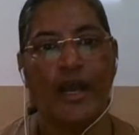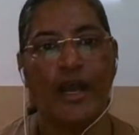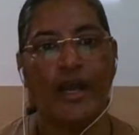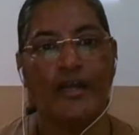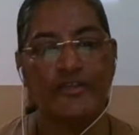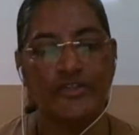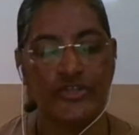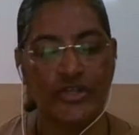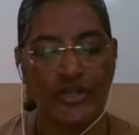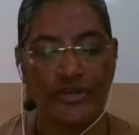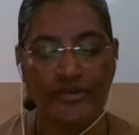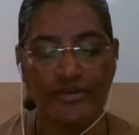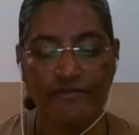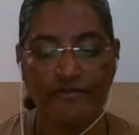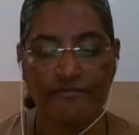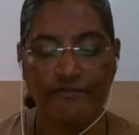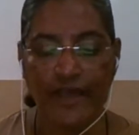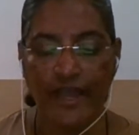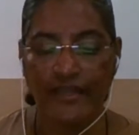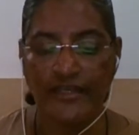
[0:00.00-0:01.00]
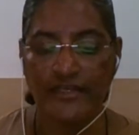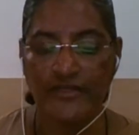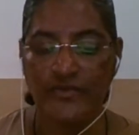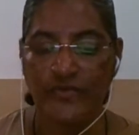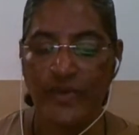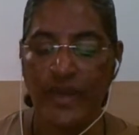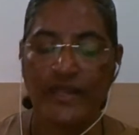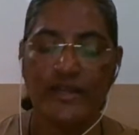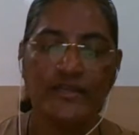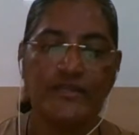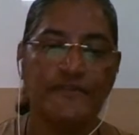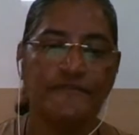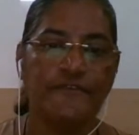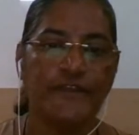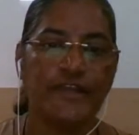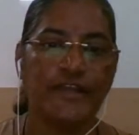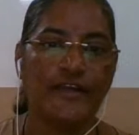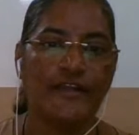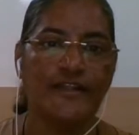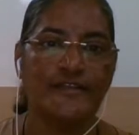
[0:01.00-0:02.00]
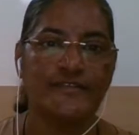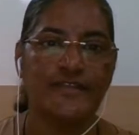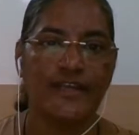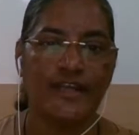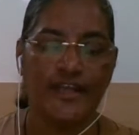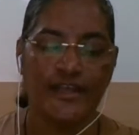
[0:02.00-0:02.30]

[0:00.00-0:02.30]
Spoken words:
our children find it very difficult